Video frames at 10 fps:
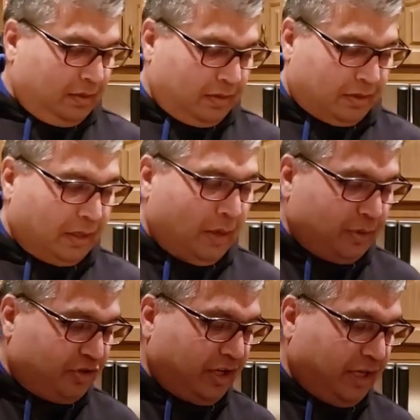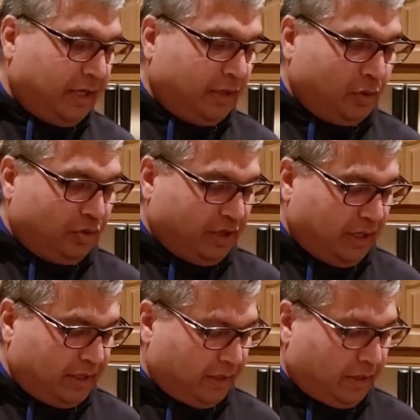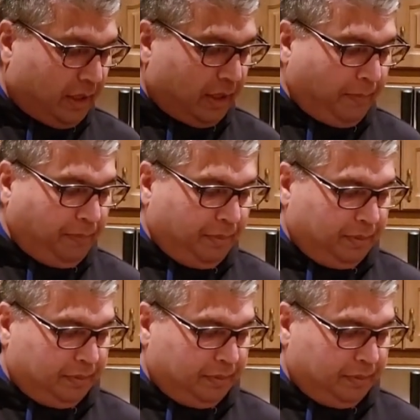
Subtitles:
So now the 2 chickens are cut up.